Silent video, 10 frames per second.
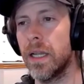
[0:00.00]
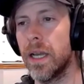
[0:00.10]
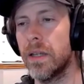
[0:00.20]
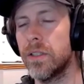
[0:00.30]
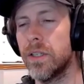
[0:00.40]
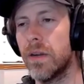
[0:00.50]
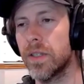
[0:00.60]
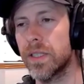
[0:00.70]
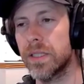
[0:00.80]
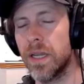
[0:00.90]
allows you to have
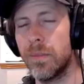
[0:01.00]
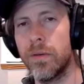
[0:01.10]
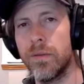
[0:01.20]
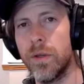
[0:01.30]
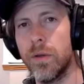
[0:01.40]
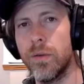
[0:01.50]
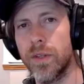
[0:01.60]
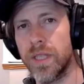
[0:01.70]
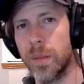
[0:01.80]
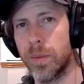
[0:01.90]
a separate view for
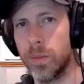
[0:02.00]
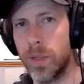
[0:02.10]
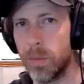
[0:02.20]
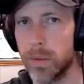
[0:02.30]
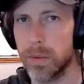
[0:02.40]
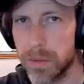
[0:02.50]
separate people.